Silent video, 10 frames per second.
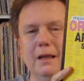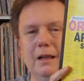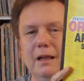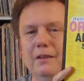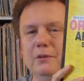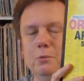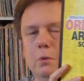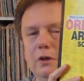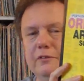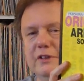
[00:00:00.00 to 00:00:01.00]
and there's
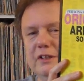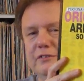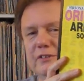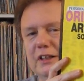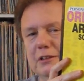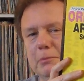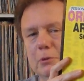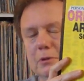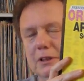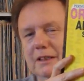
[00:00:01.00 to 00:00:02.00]
one of these available
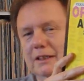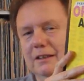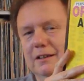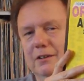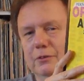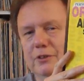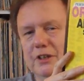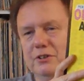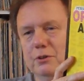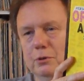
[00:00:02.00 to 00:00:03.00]
on
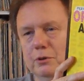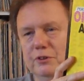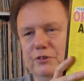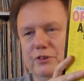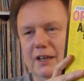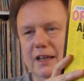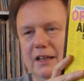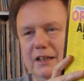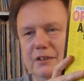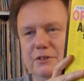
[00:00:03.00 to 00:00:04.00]
Discogs,
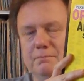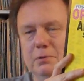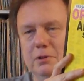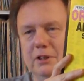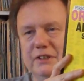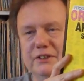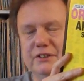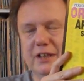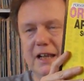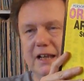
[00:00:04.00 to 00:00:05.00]
and it's priced
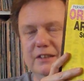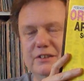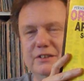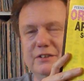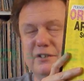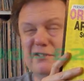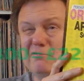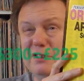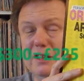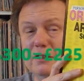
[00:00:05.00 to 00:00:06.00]
at
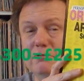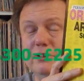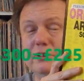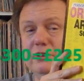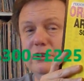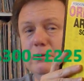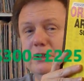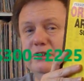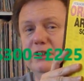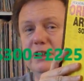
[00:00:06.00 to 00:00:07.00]
$300
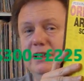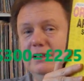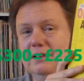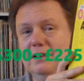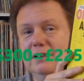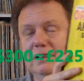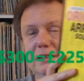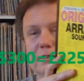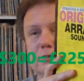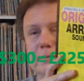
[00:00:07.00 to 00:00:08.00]
USD,
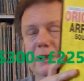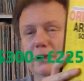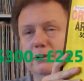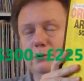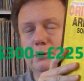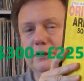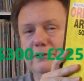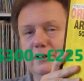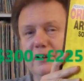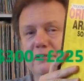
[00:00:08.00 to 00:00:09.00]
or about
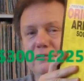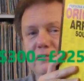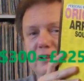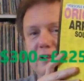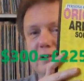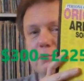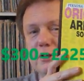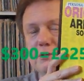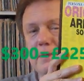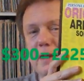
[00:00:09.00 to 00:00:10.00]
125
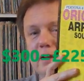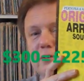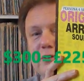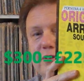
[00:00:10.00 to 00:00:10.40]
British pounds.